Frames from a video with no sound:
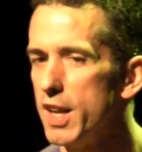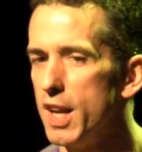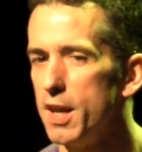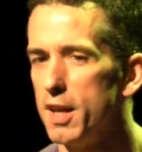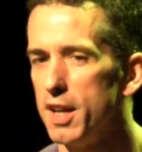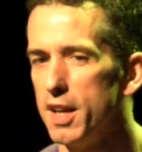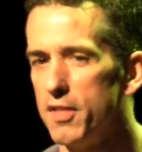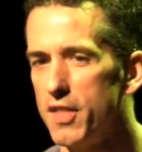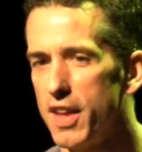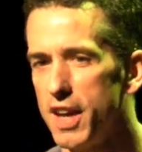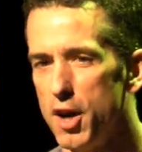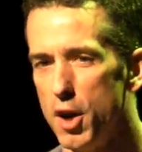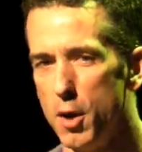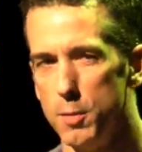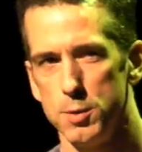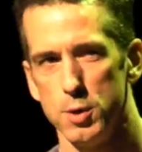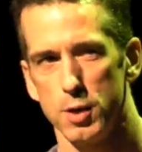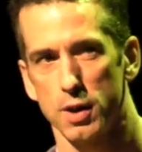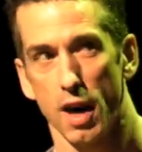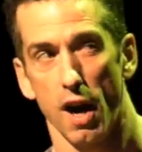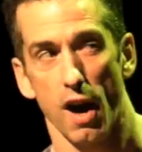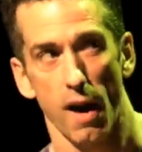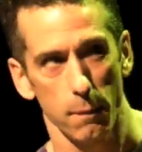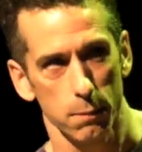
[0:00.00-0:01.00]
that I hope
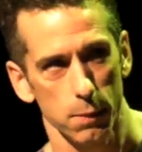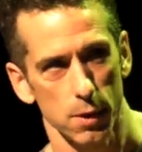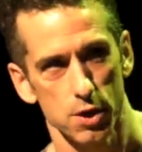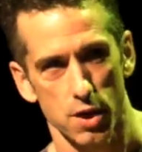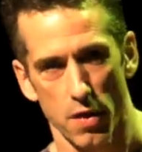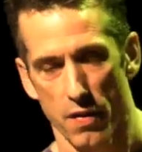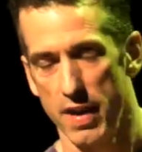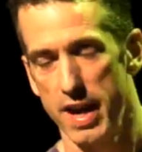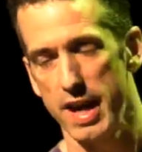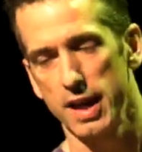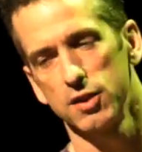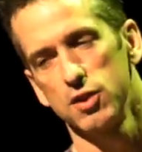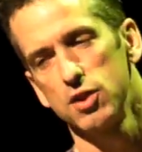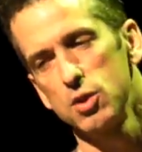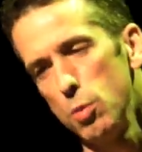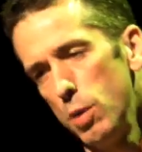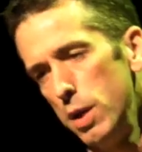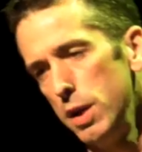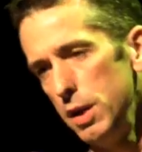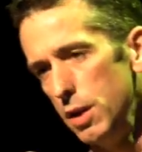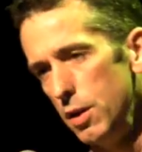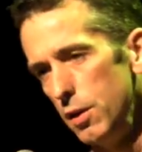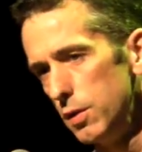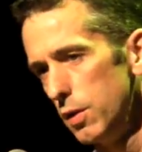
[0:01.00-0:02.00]
to accomplish in the next
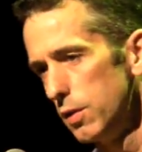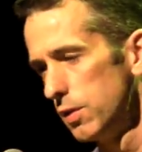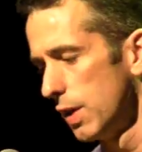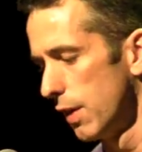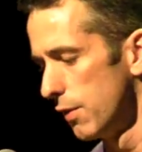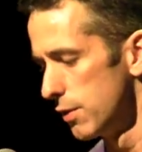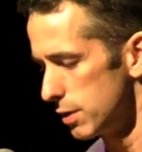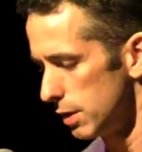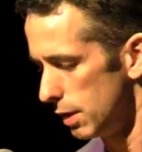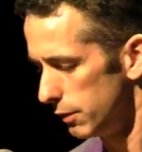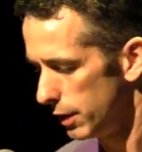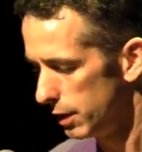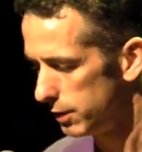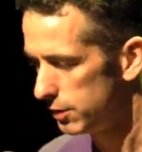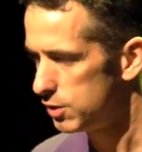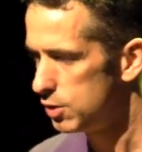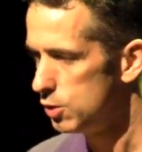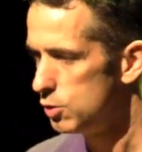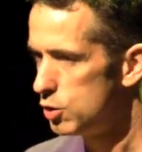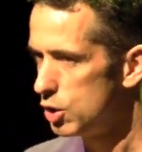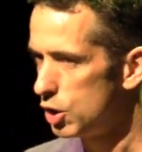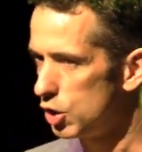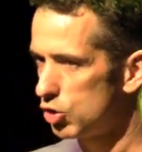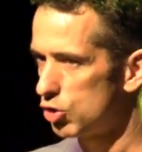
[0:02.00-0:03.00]
20 years of Savage Love, it's
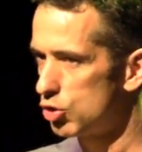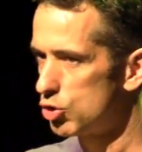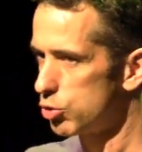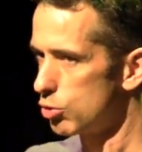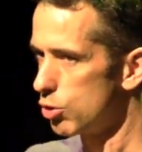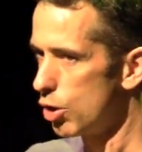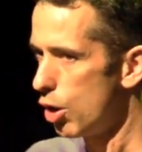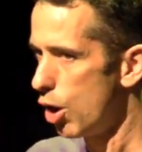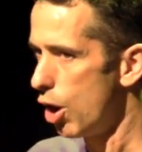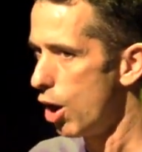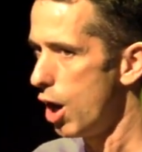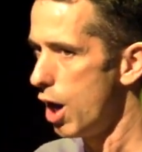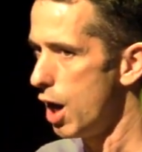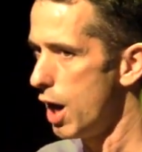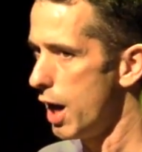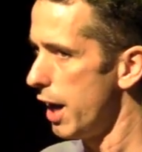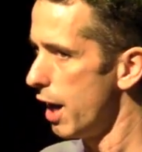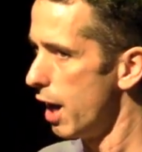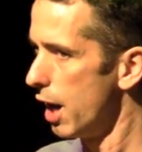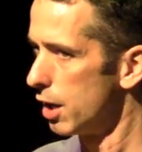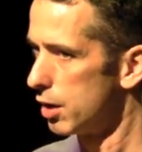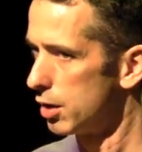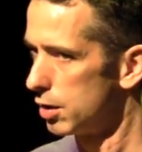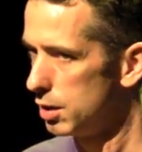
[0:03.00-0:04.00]
to
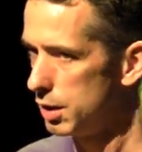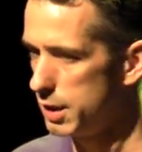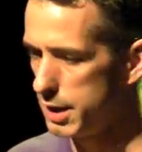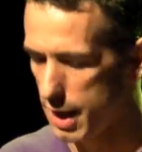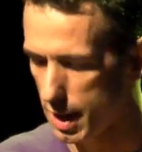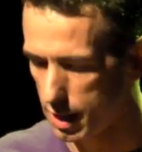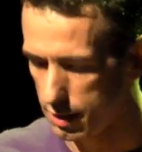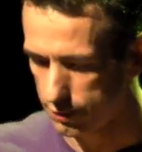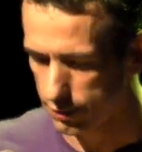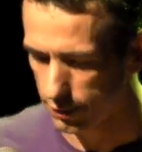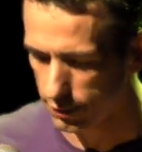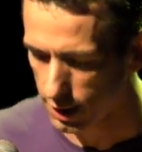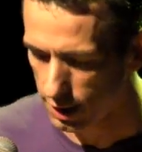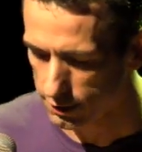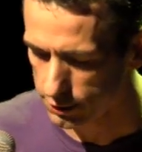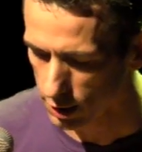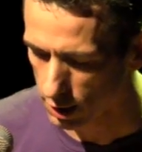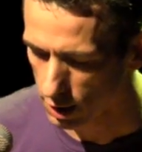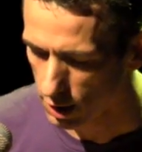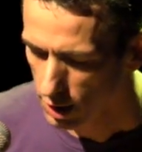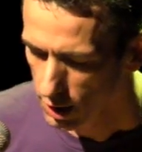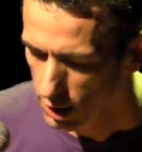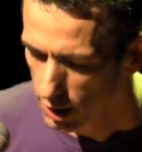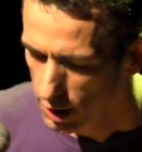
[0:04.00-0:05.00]
destroy utterly and
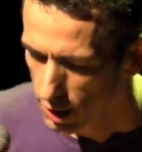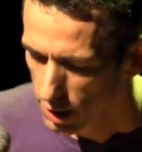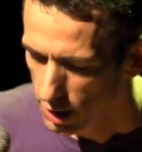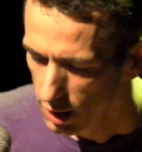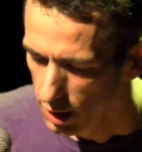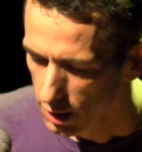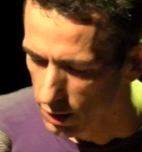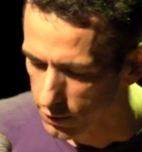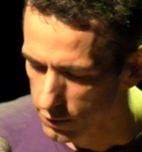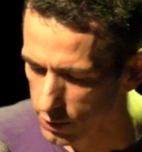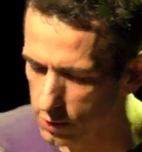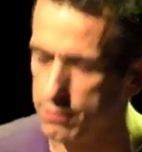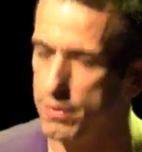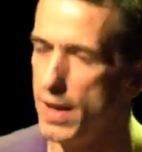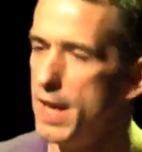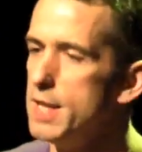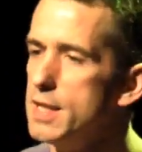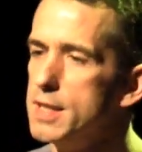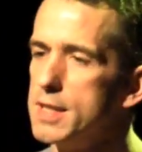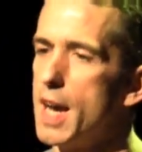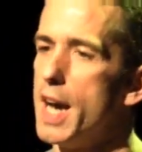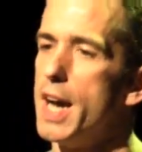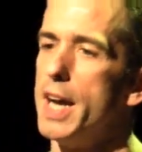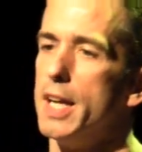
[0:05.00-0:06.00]
forever the
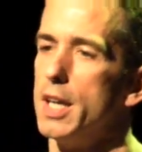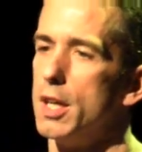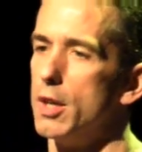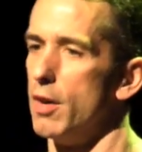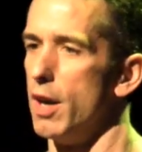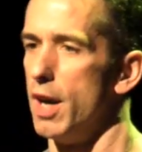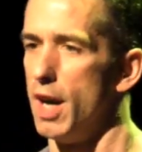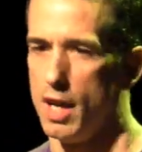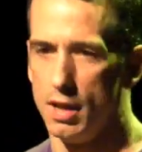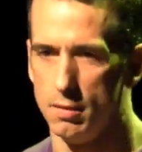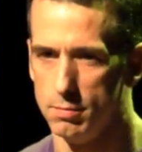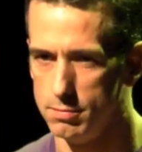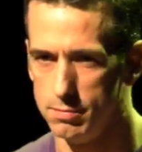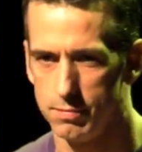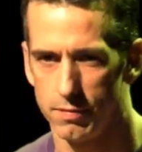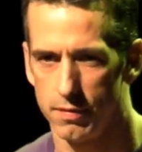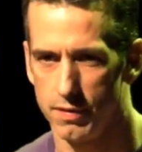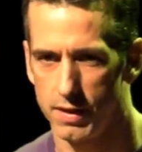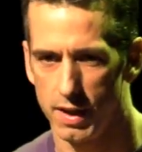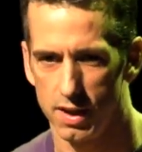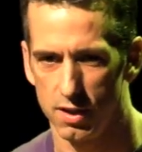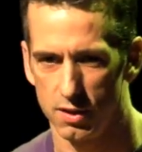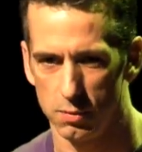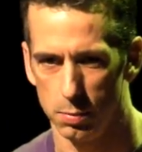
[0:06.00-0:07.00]
Venn diagram
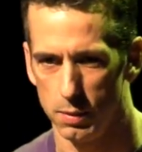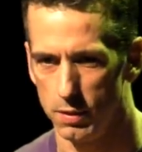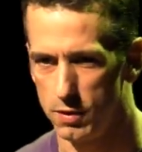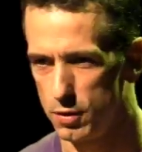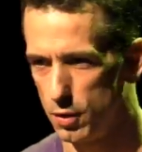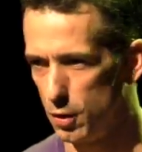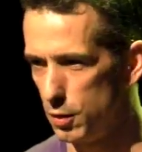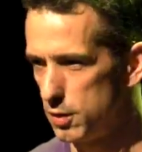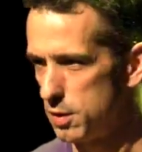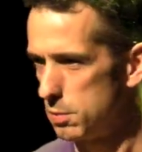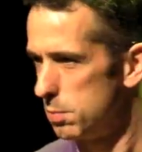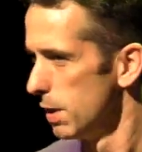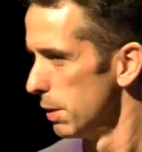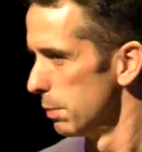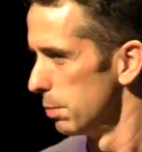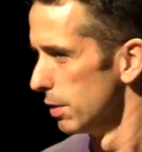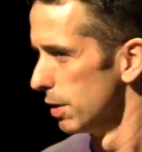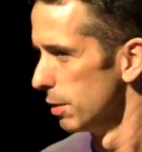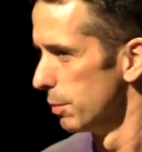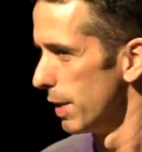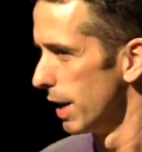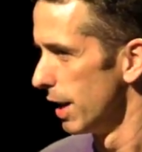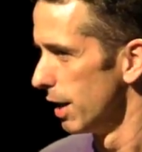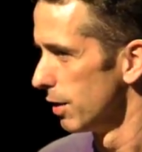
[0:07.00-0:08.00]
that has been sold to
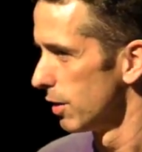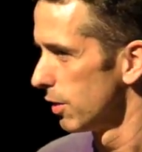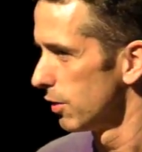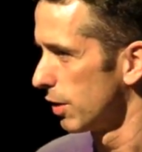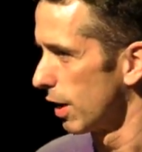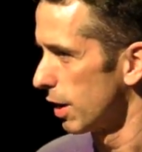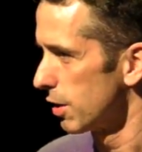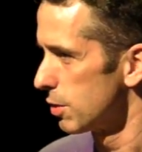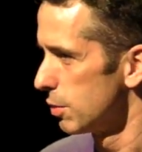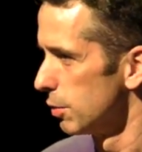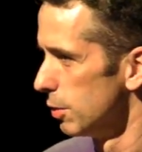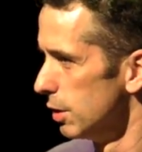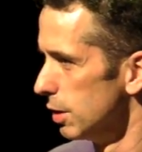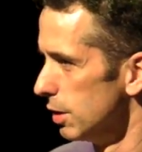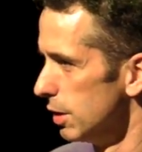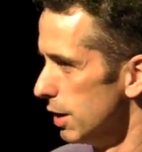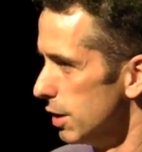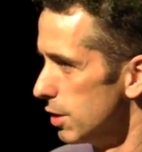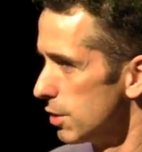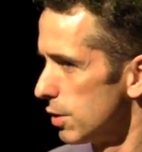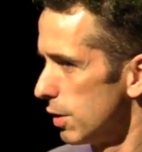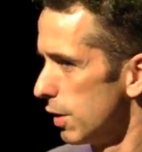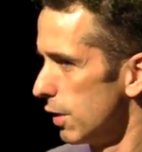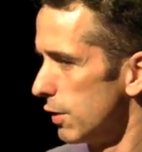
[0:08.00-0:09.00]
people about sexual
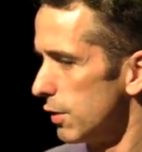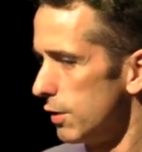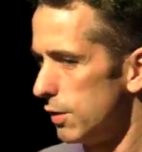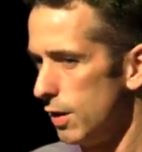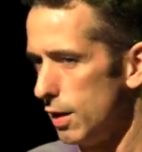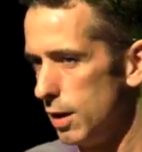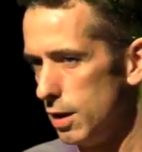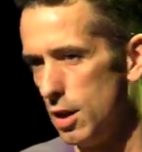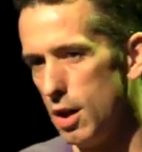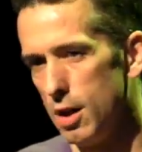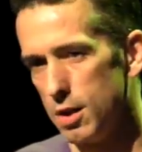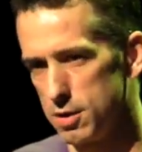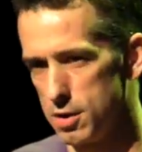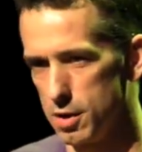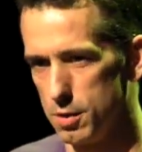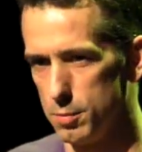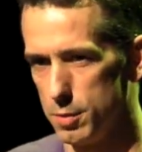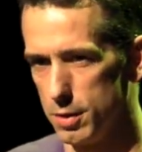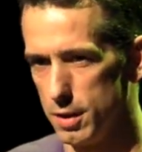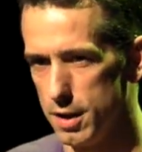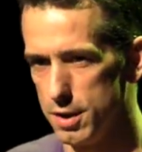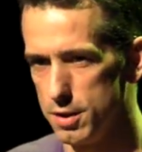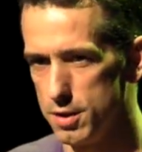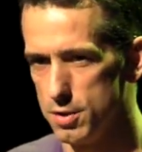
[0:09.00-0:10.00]
interests in a long-term
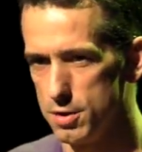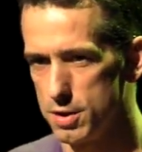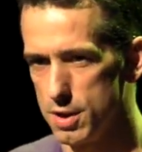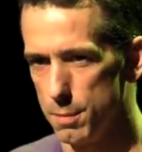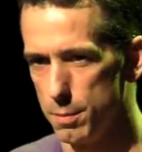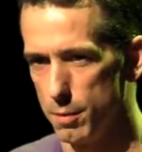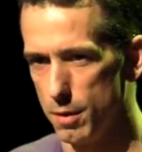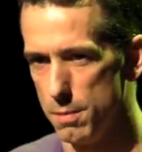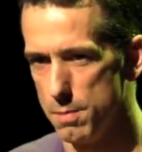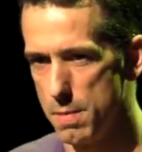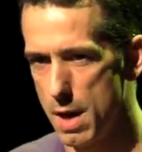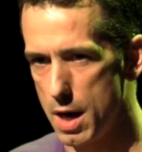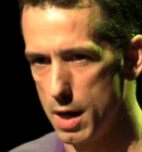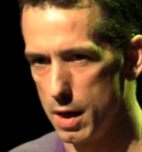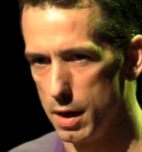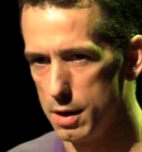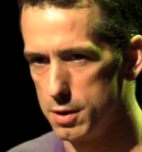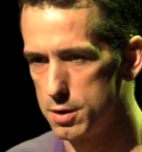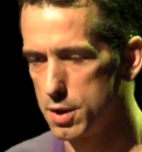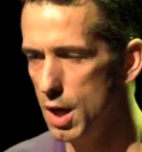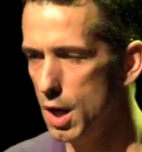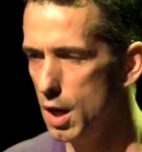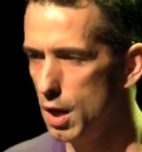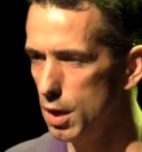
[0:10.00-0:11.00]
relationship or a
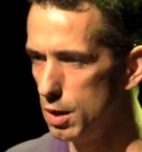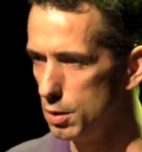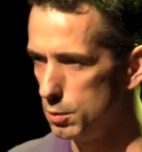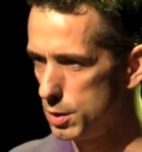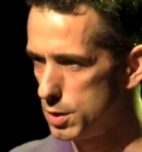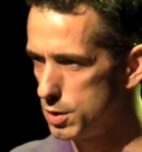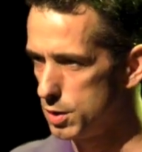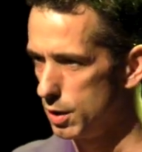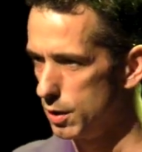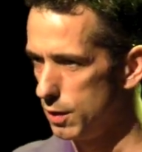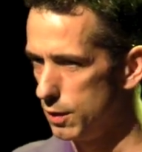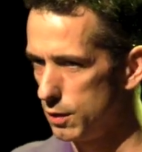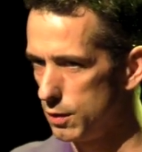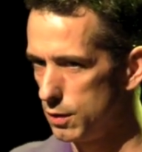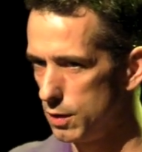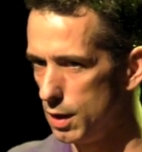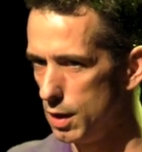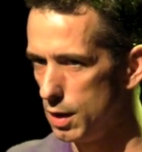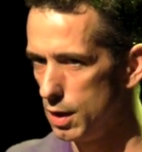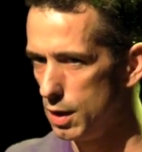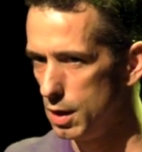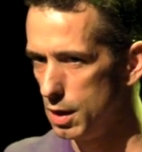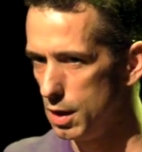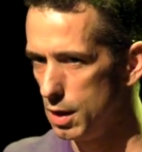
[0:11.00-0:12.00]
marriage, which
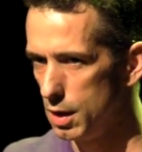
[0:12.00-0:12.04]
is